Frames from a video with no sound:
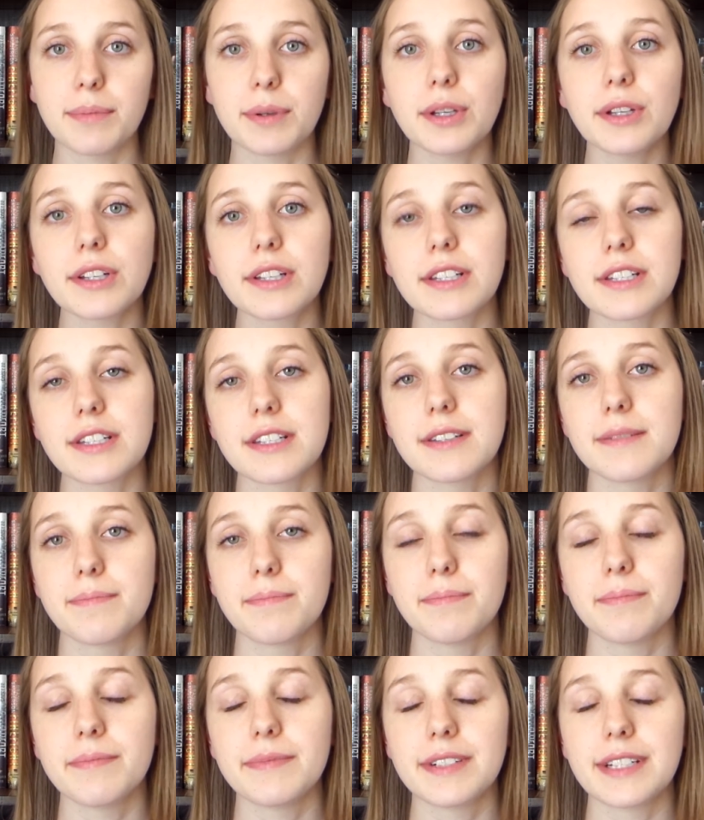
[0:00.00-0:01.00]
books
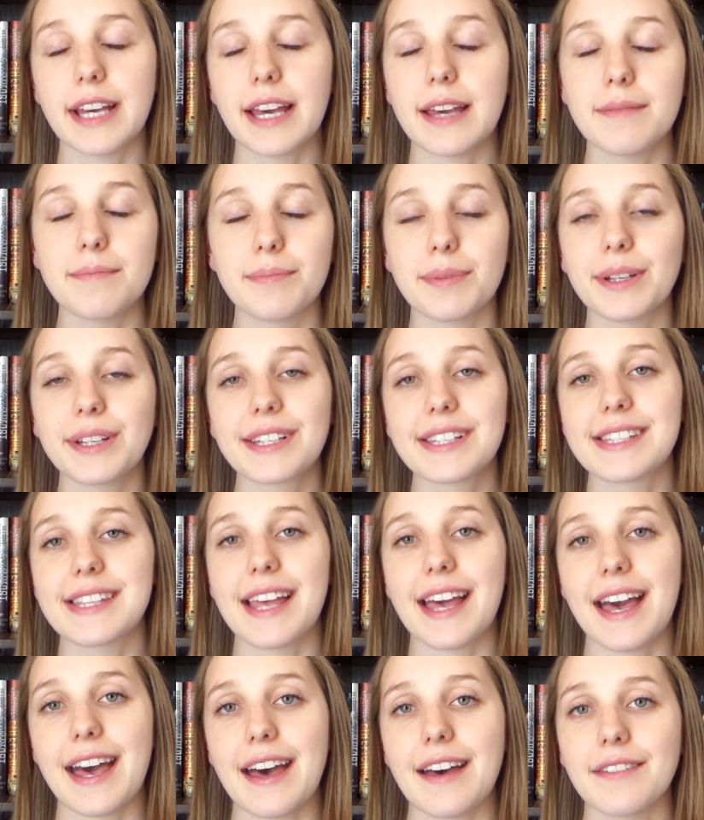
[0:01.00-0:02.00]

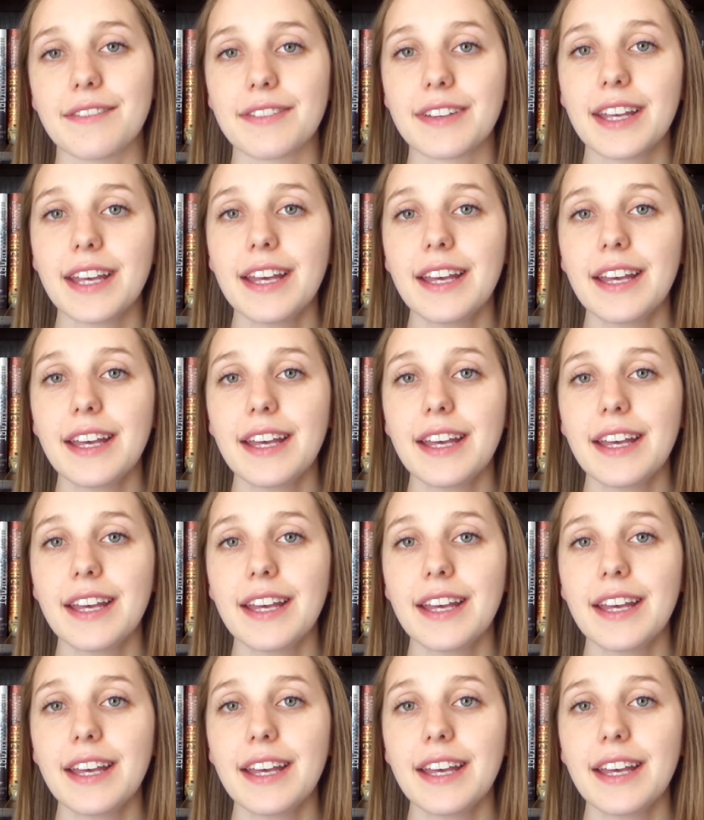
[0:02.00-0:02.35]
that have,